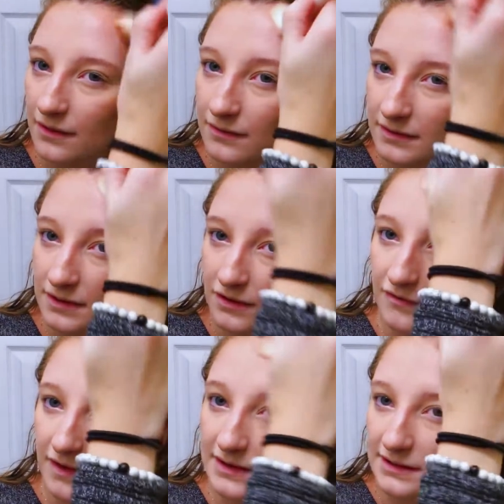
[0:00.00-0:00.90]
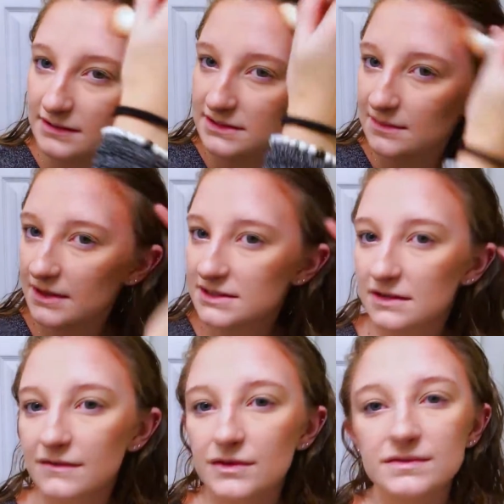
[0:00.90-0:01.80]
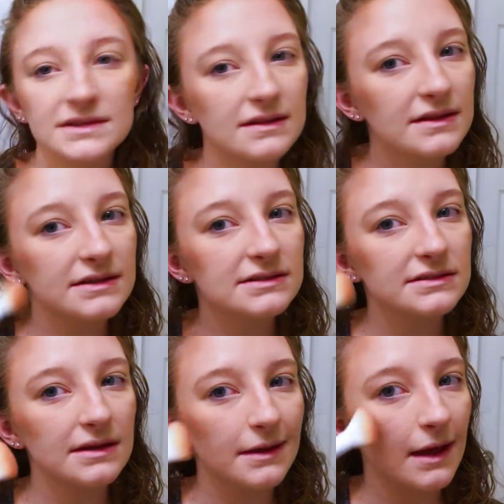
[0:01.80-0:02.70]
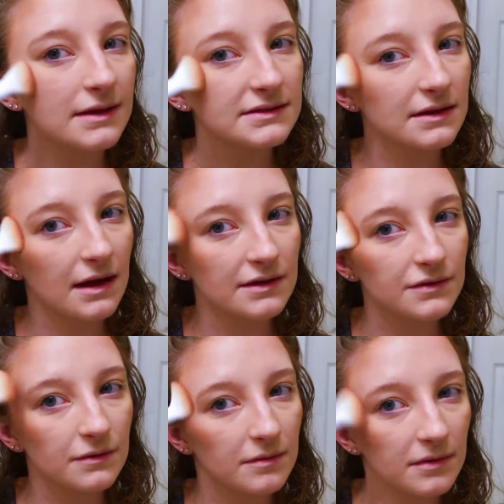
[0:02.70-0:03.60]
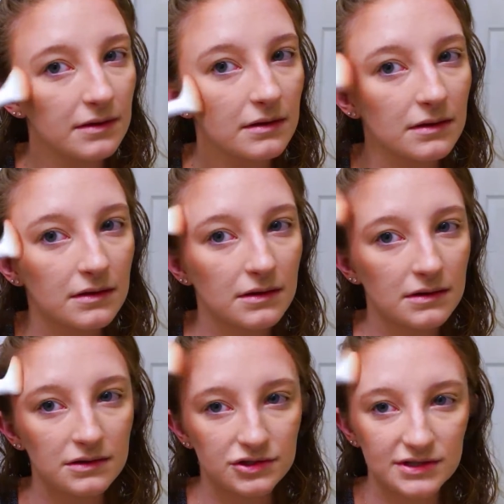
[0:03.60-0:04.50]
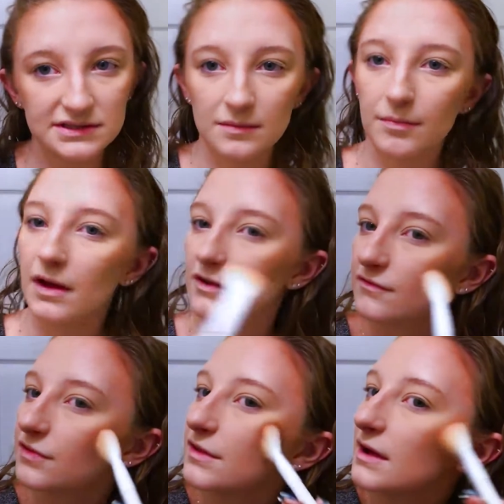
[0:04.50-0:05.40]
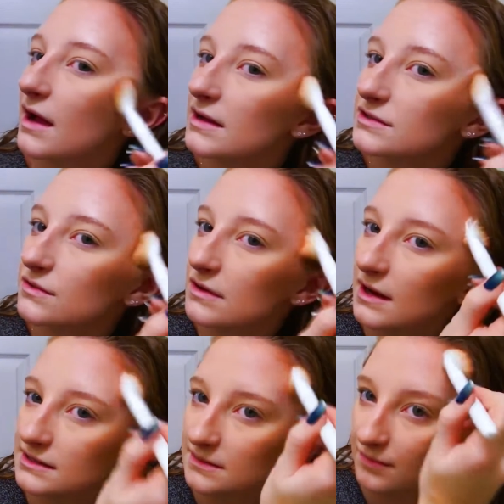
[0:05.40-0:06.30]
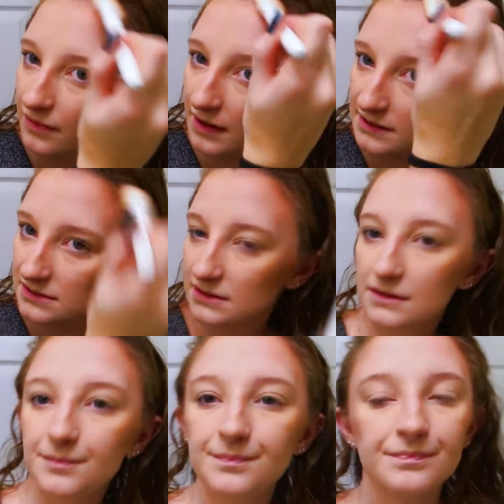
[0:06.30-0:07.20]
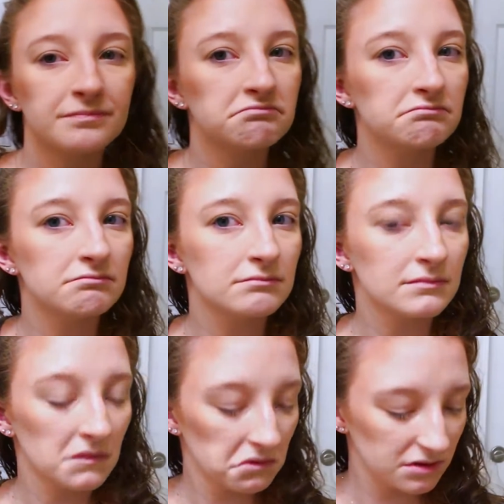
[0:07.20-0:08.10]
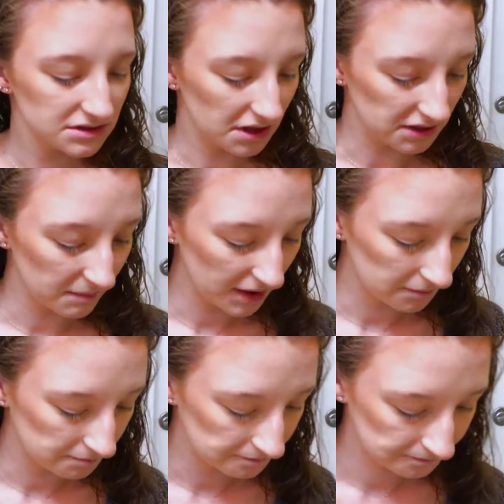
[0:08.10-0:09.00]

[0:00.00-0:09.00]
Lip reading: I don't really know if I can see myself using this like as a contour, but just above the contour as a bronzer, it's not that bad.